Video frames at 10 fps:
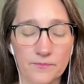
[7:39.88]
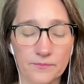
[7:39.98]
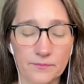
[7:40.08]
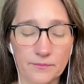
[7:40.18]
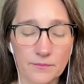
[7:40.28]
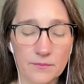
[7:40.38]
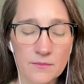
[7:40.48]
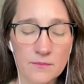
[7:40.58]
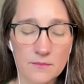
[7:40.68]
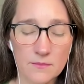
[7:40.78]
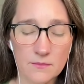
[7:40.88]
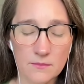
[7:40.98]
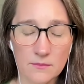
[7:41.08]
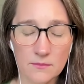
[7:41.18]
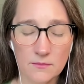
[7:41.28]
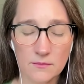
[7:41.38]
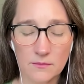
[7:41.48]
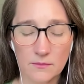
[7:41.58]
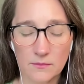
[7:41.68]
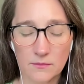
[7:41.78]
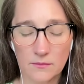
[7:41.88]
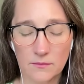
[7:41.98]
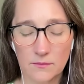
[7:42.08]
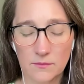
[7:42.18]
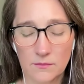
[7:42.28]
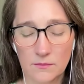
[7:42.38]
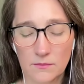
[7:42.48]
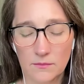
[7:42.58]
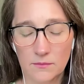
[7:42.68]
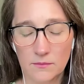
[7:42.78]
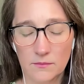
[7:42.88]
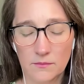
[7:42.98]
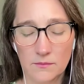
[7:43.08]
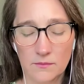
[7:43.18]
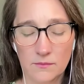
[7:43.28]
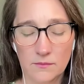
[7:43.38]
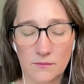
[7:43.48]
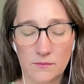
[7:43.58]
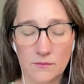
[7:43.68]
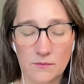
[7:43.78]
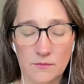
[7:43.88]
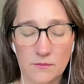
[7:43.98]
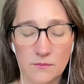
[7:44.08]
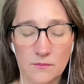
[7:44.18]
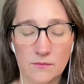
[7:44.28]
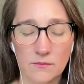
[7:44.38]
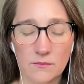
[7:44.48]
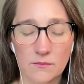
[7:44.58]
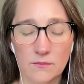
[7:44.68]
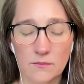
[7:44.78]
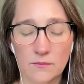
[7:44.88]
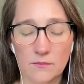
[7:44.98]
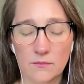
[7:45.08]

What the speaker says: [no speech]